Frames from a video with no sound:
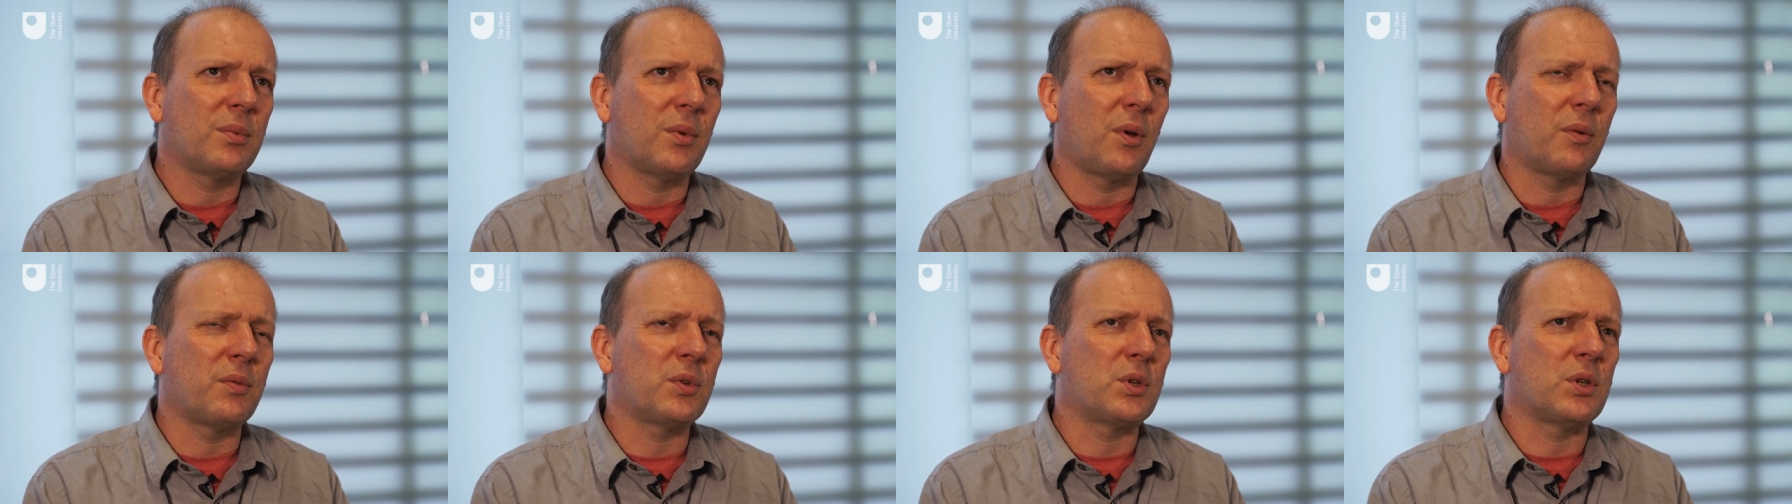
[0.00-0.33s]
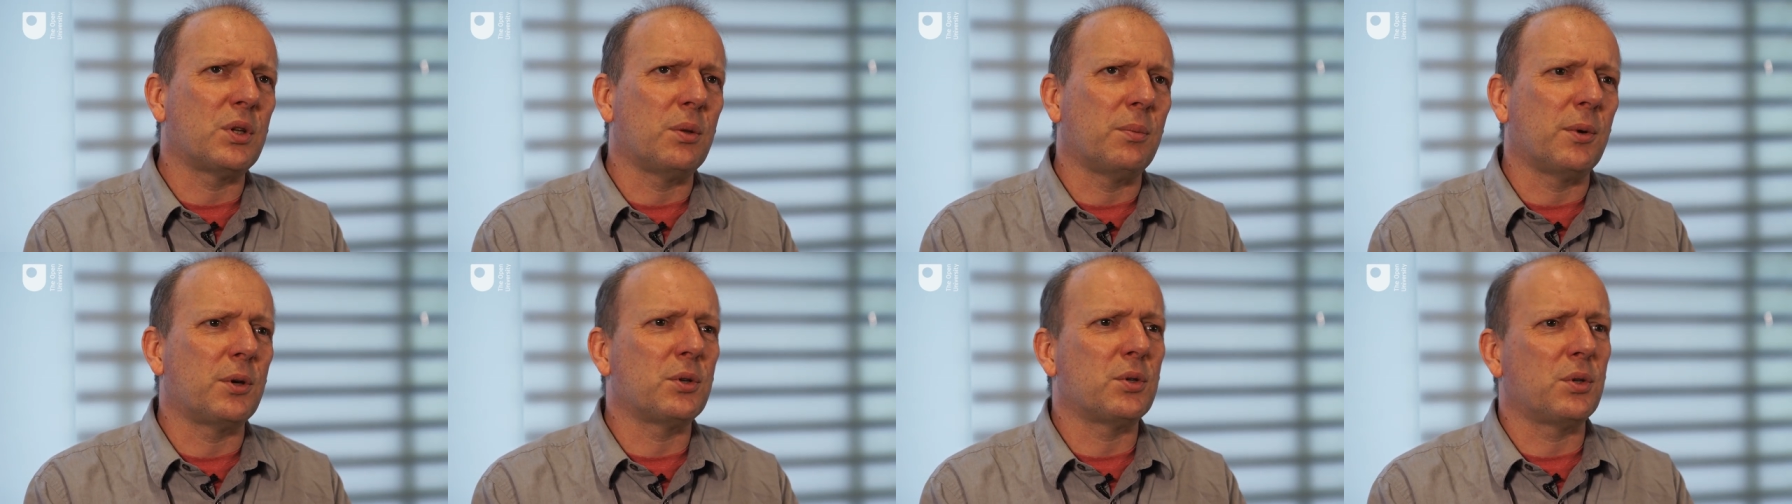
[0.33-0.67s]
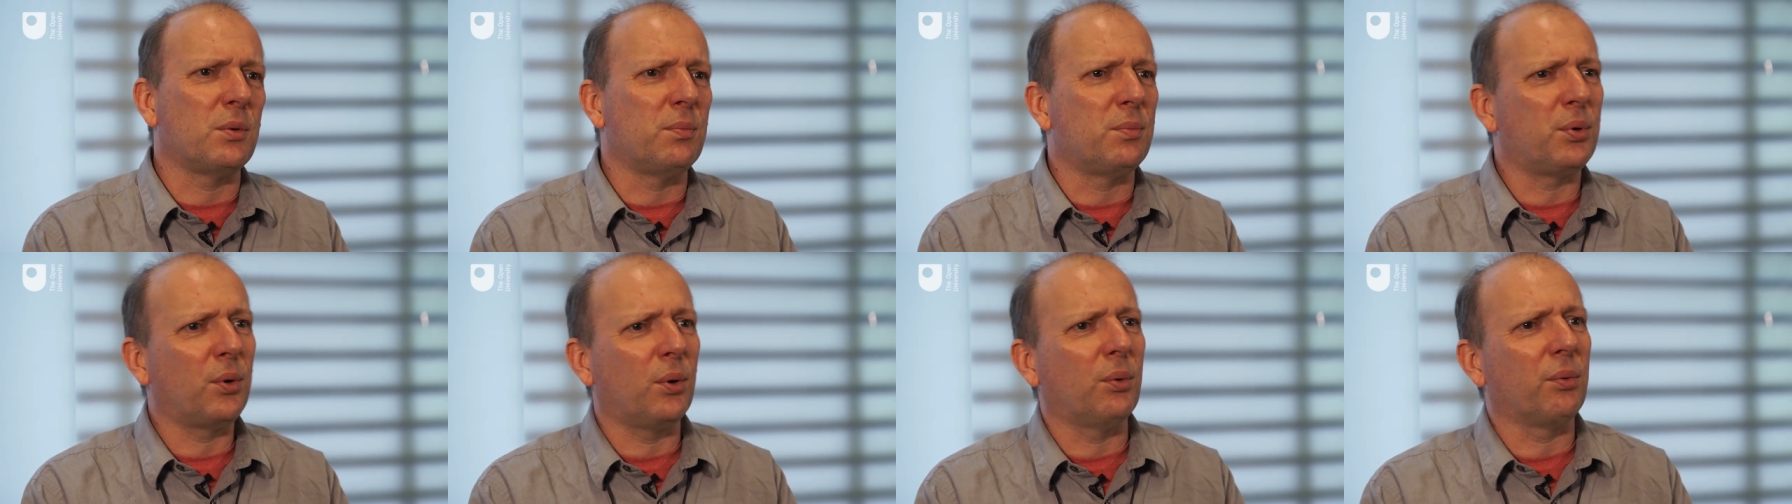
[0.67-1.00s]
obviously the
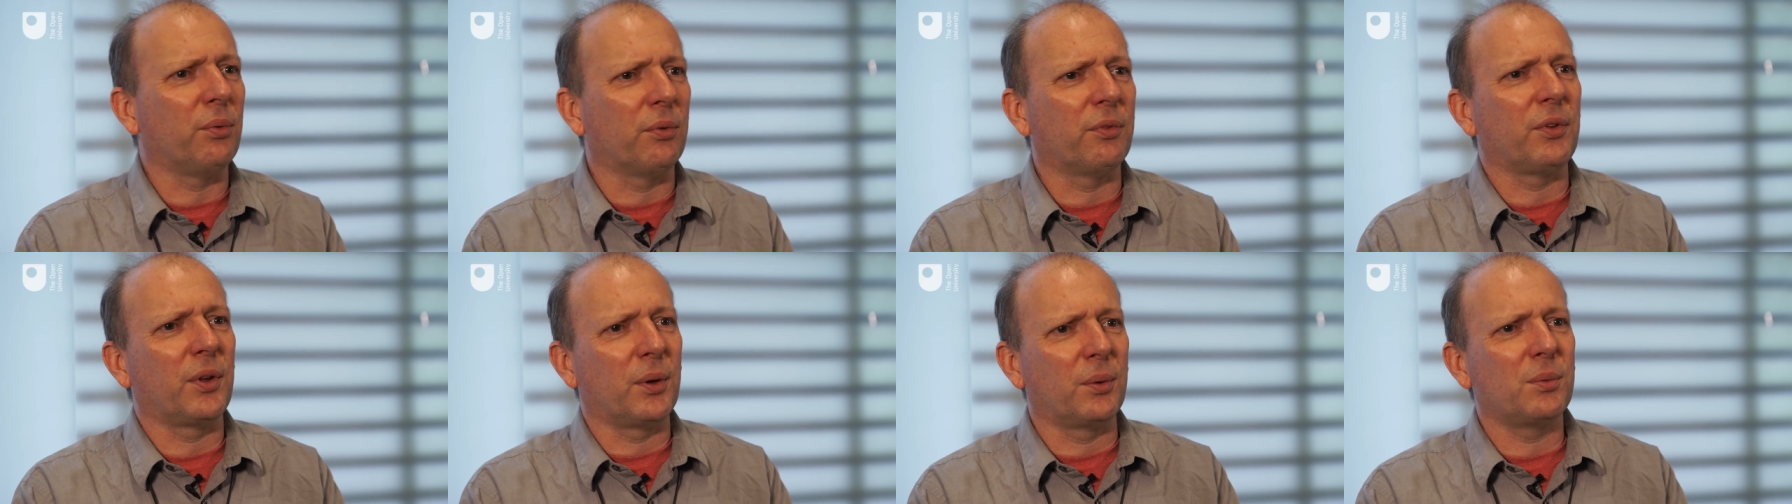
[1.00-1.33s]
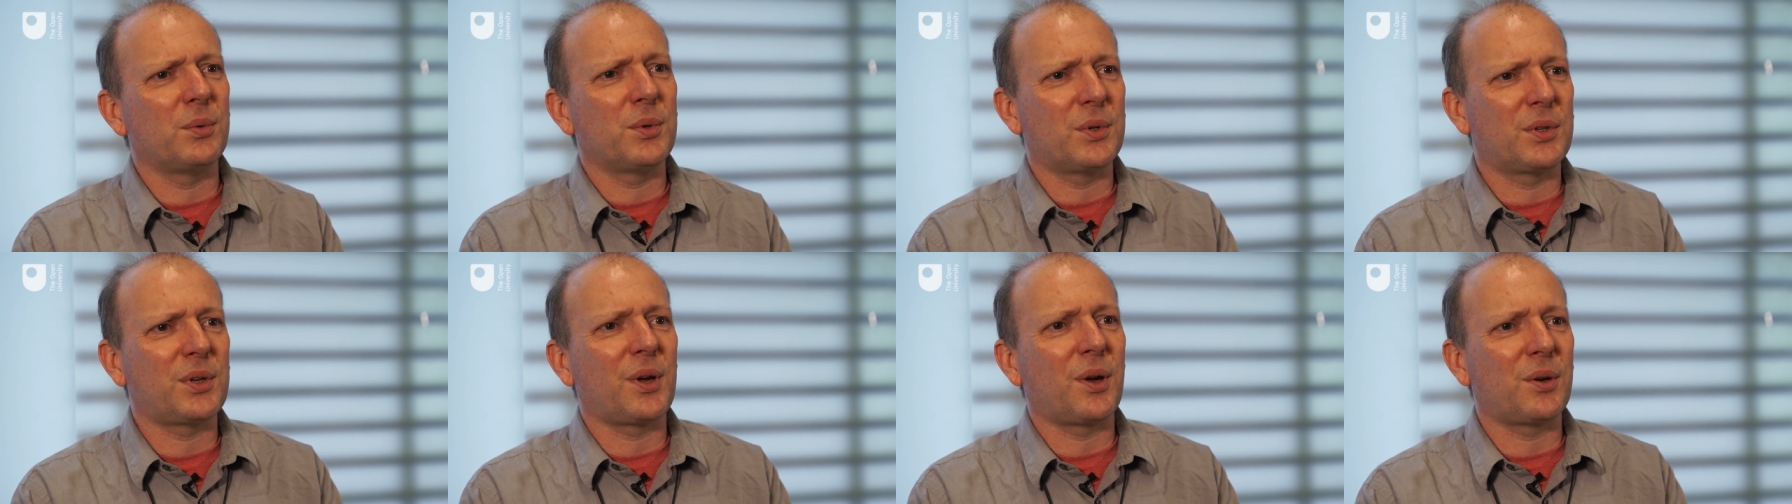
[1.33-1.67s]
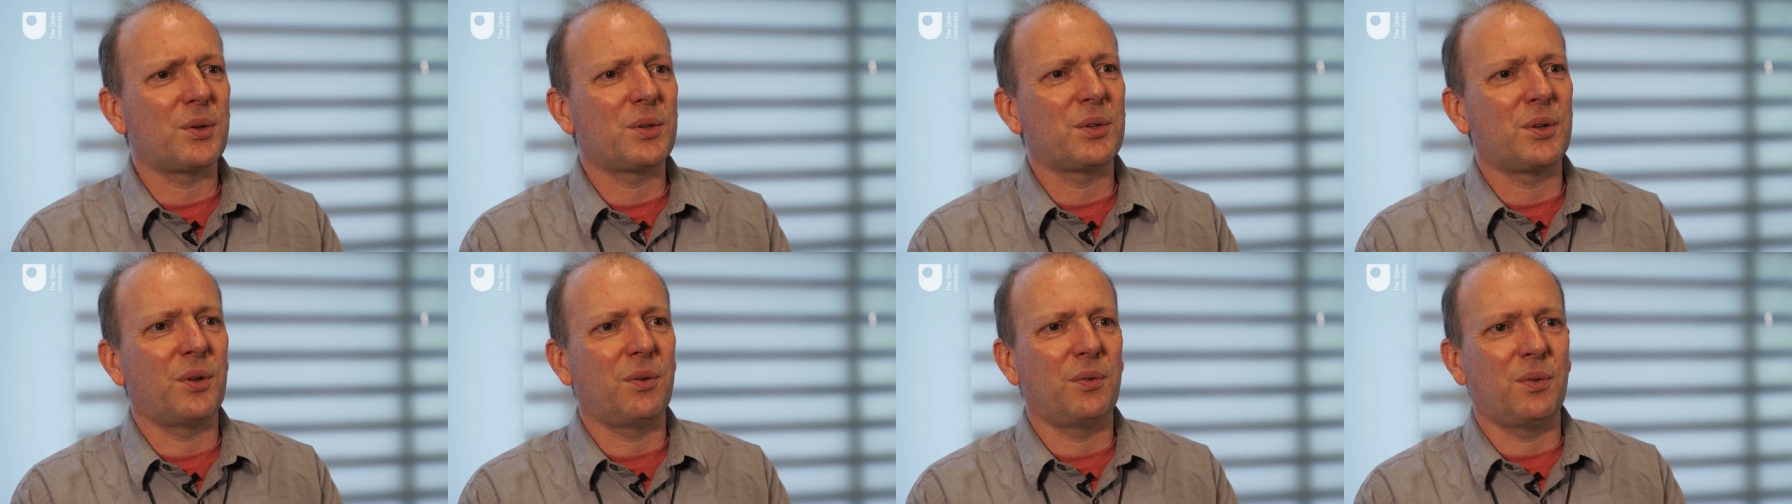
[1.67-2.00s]
most important thing was
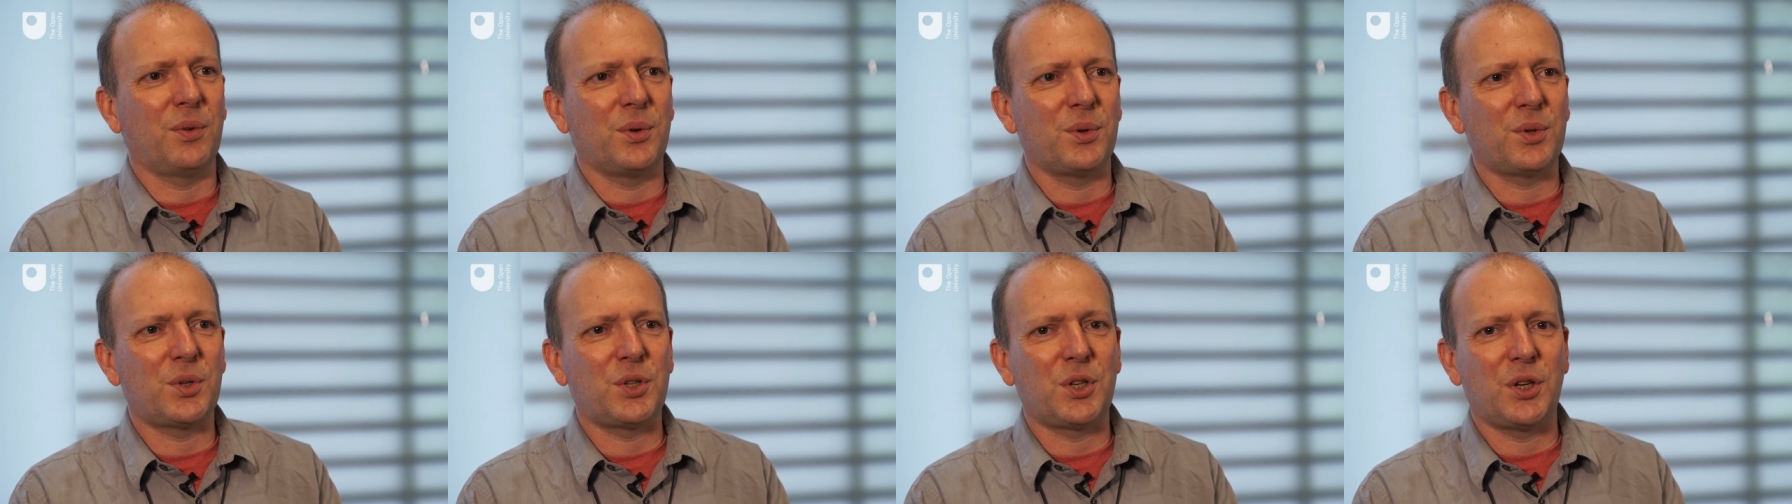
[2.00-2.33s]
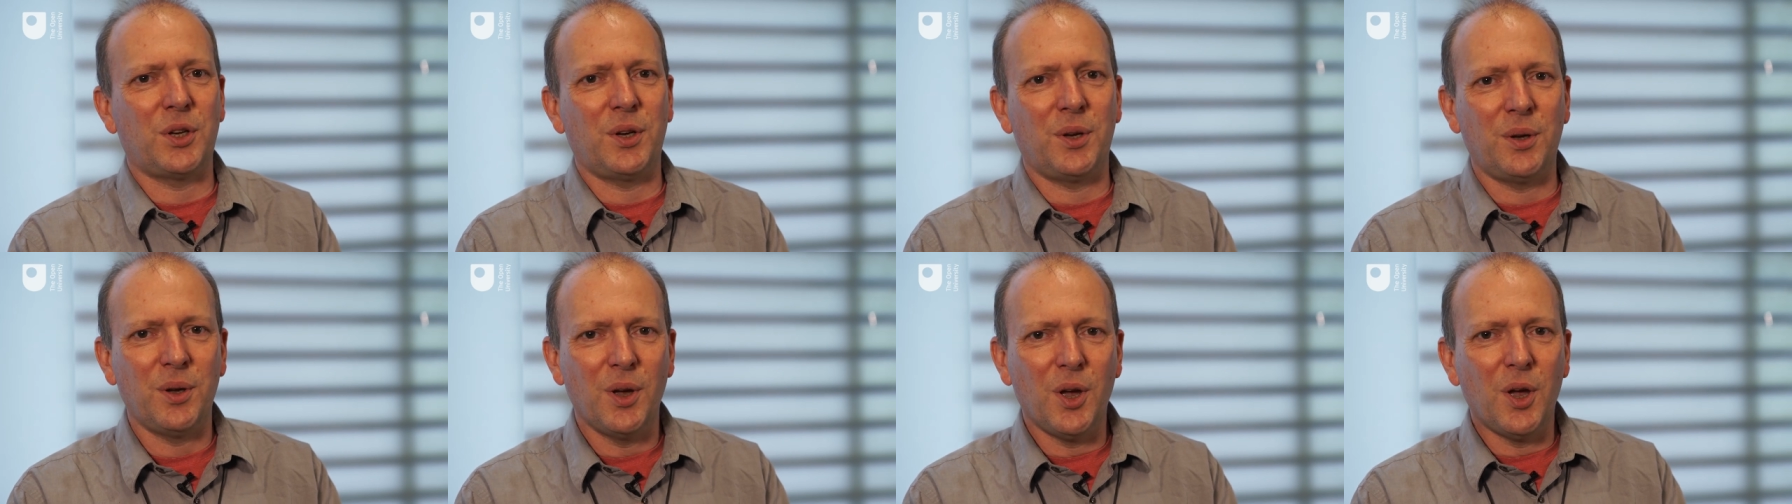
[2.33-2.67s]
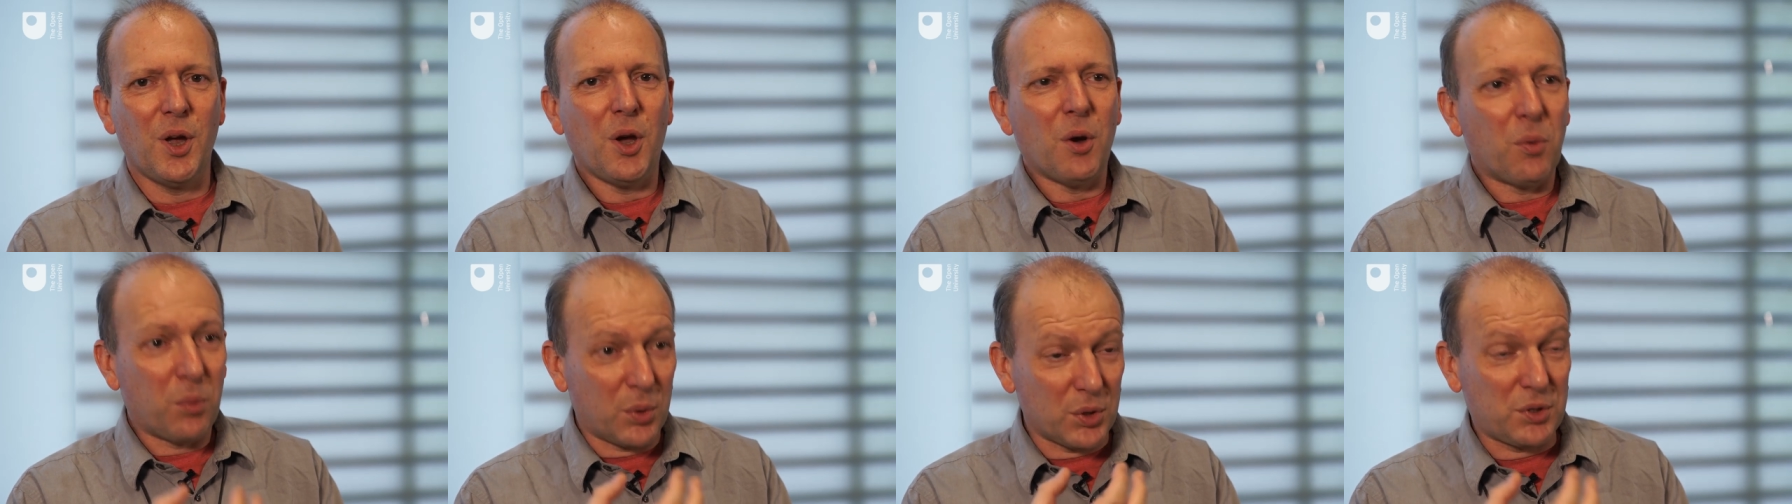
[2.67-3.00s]
actually that she
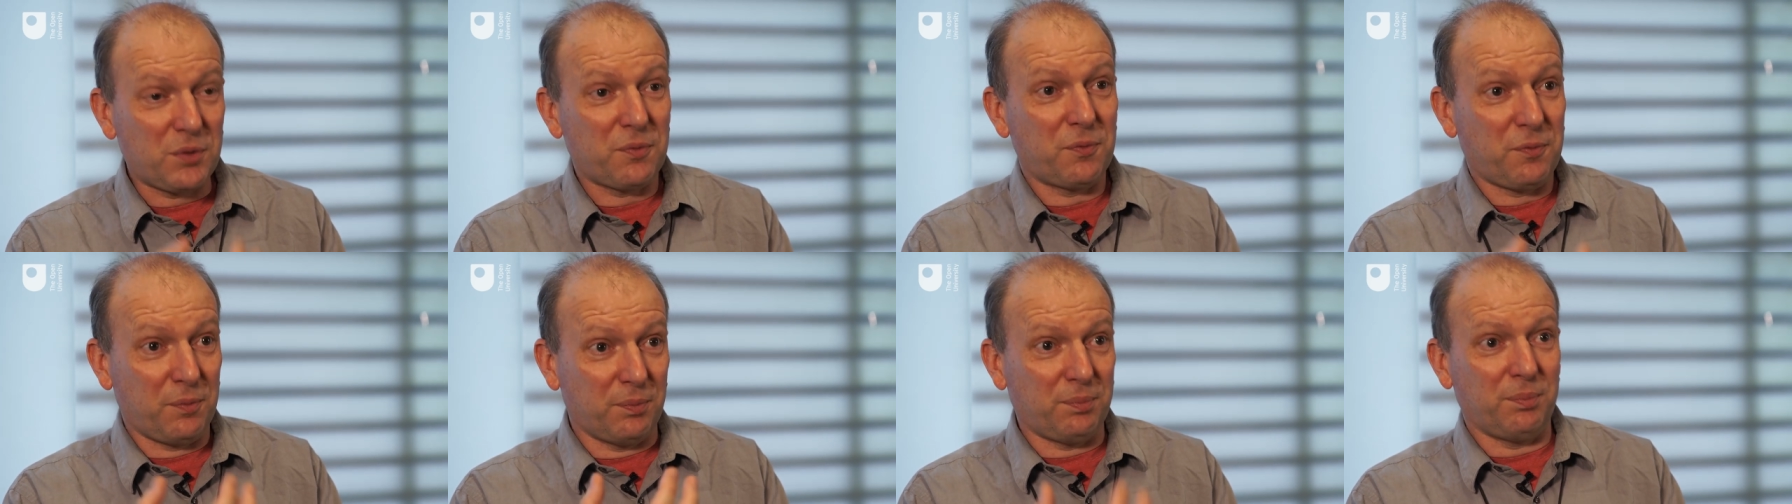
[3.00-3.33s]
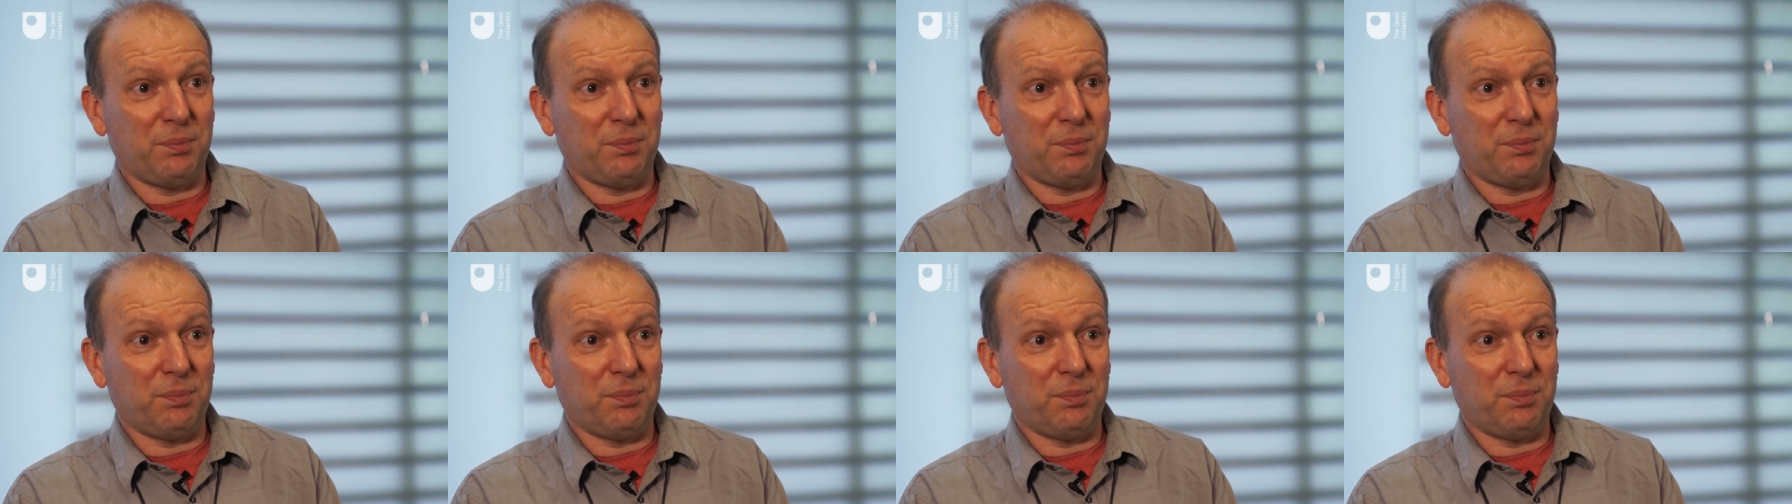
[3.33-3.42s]
was